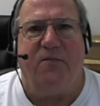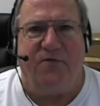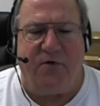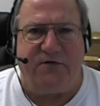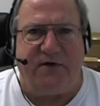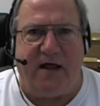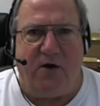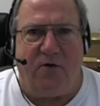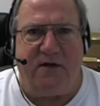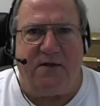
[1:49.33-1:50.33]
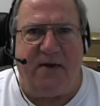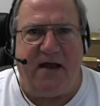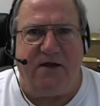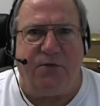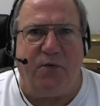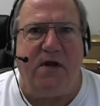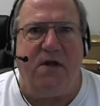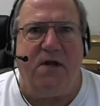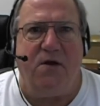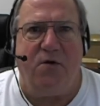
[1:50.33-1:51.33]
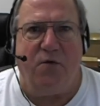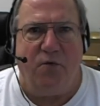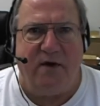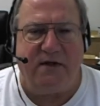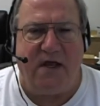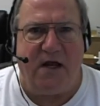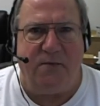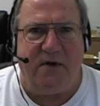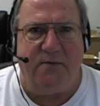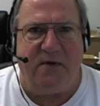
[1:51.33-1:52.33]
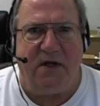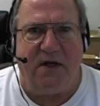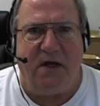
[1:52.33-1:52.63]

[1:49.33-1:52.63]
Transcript: The first alloy, the bag 3 with cadmium,